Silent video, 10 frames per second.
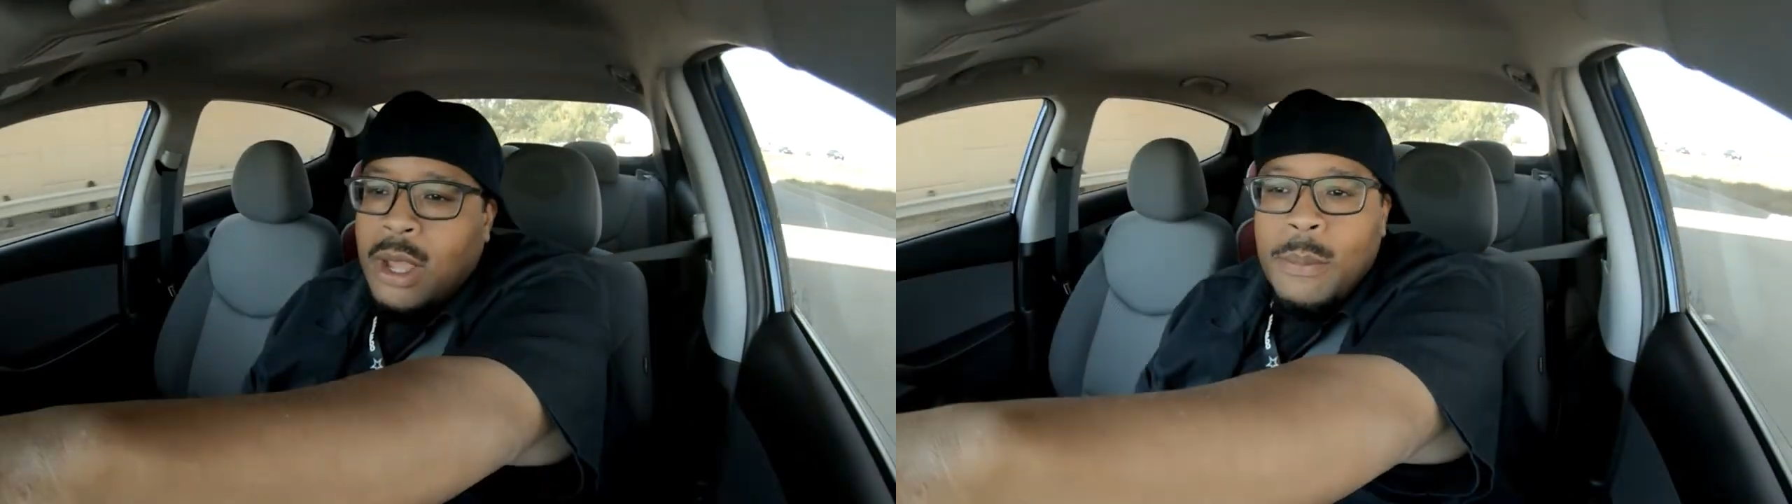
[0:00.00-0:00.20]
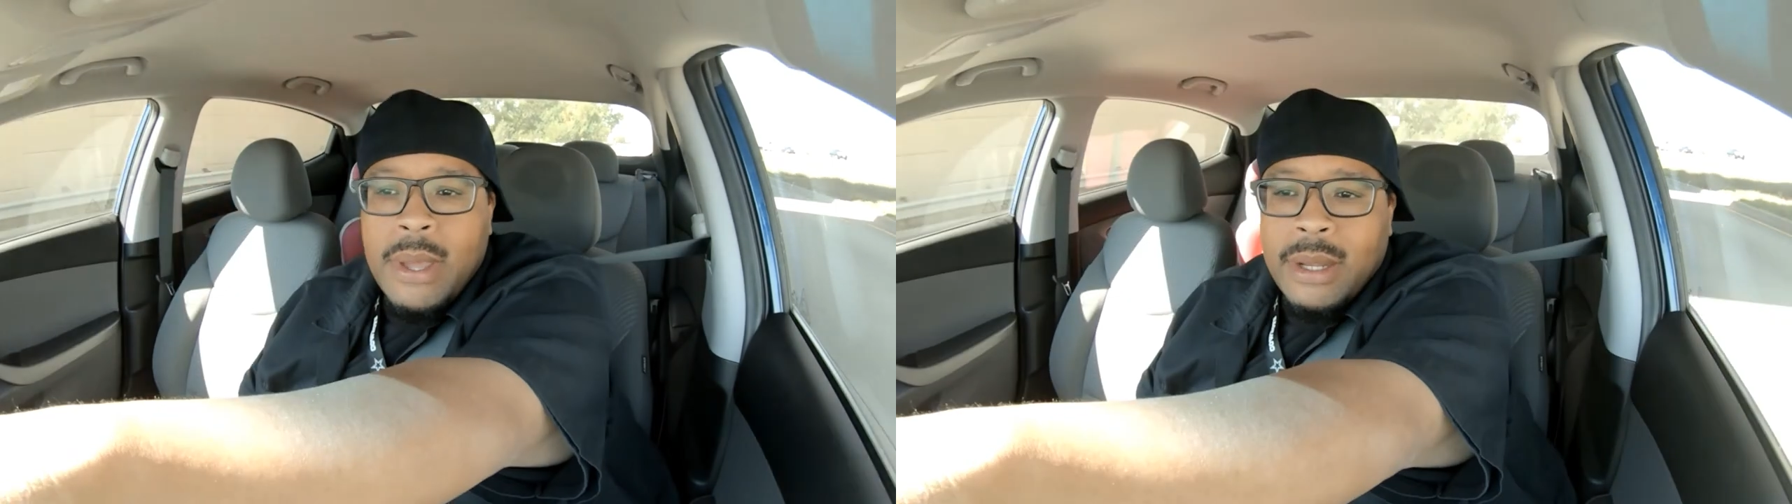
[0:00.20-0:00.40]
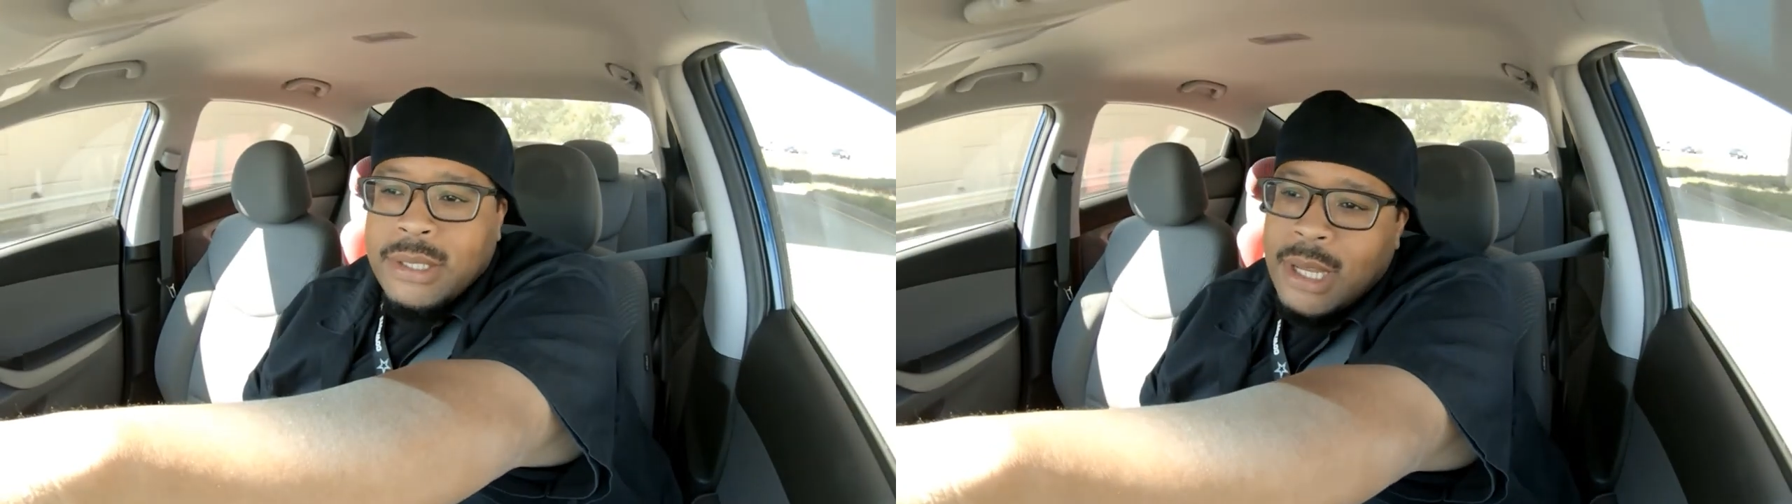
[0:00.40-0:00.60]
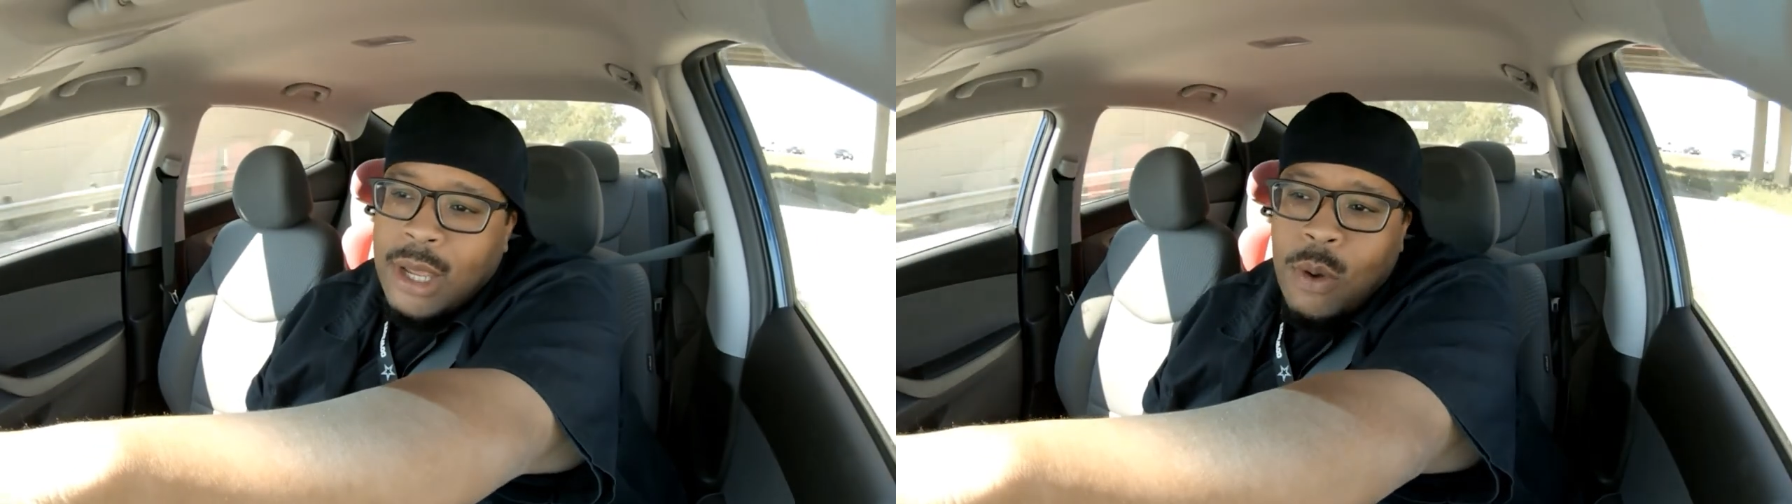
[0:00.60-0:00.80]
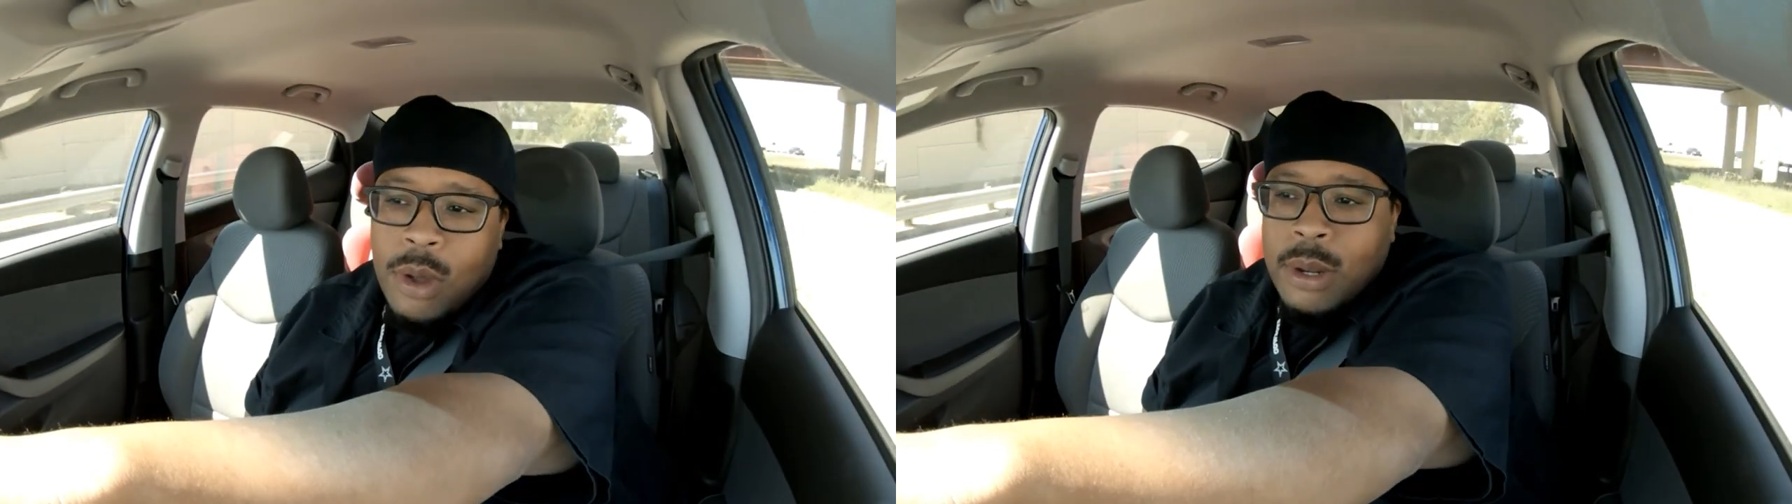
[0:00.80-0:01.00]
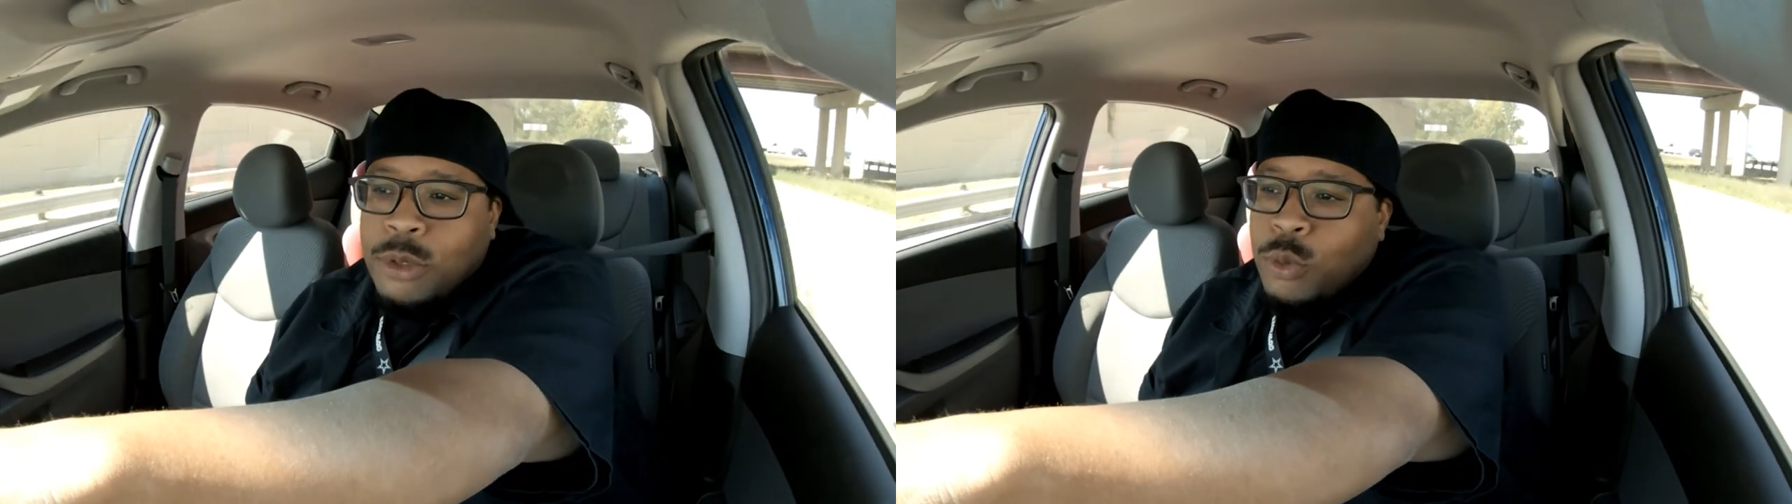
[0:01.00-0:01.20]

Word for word: they're gonna be able to say going up